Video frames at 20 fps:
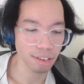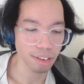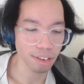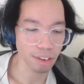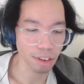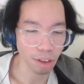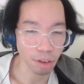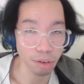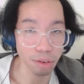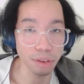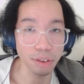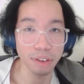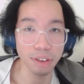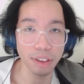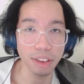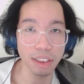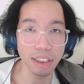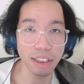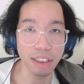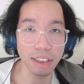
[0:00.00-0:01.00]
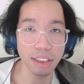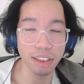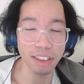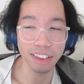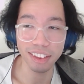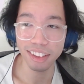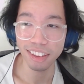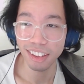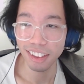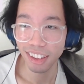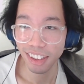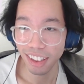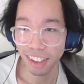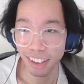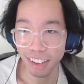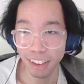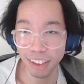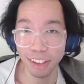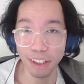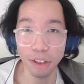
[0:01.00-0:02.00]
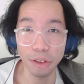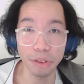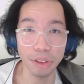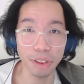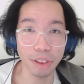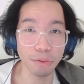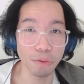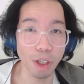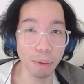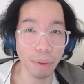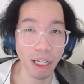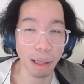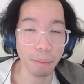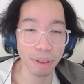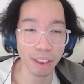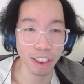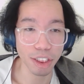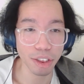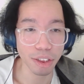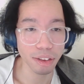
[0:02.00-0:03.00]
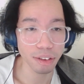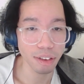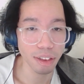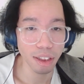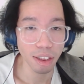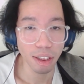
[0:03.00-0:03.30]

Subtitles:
on the web application.